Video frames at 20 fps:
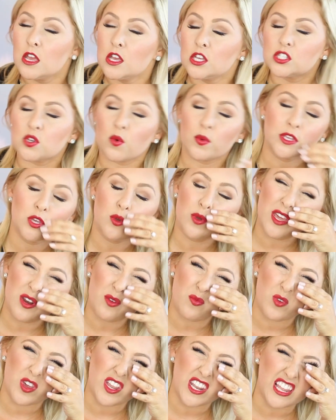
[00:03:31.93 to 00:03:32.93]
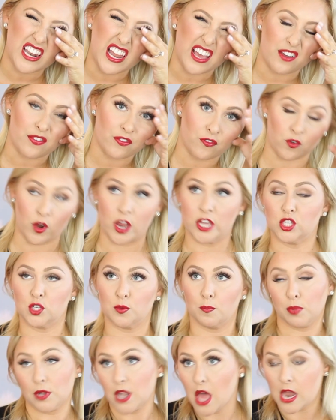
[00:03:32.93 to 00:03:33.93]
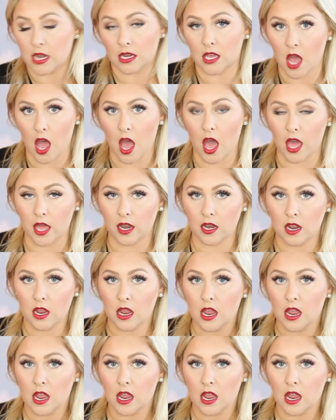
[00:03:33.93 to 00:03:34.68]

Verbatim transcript: So when you get a really like fresh blunt cut,